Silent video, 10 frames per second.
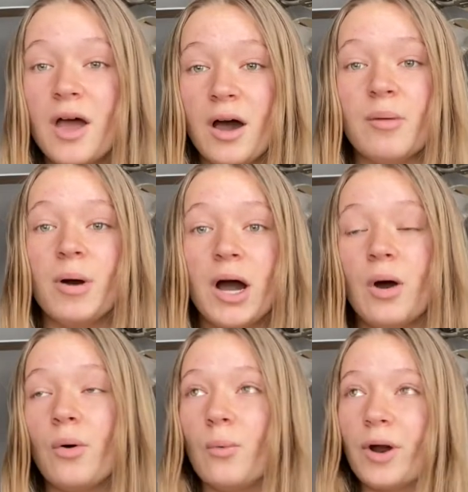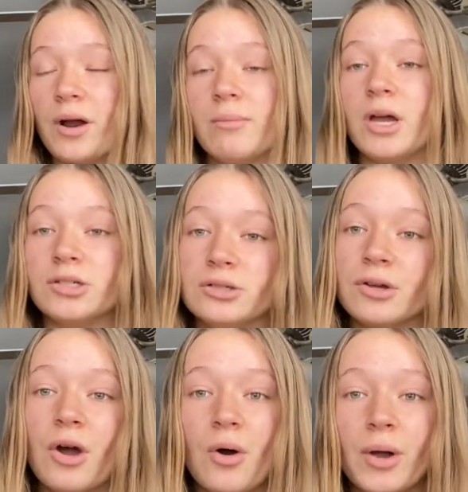about where I'm actually
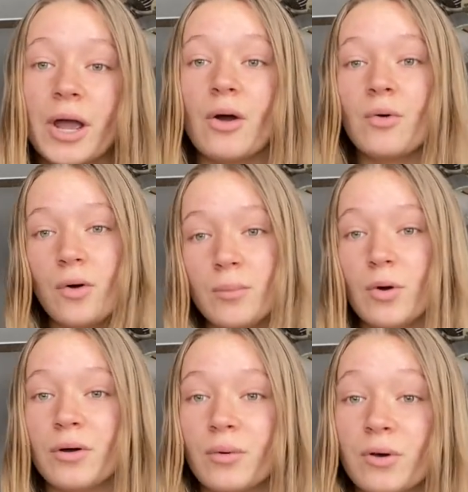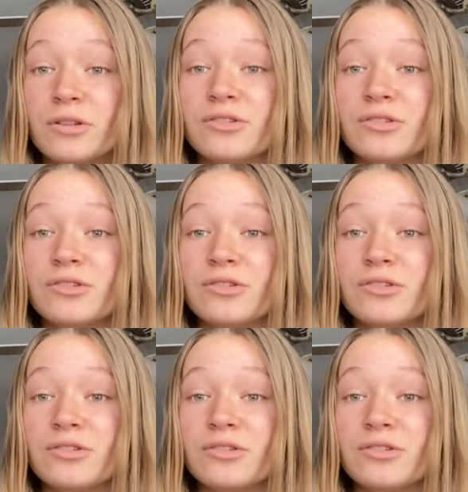going, who I'm going with,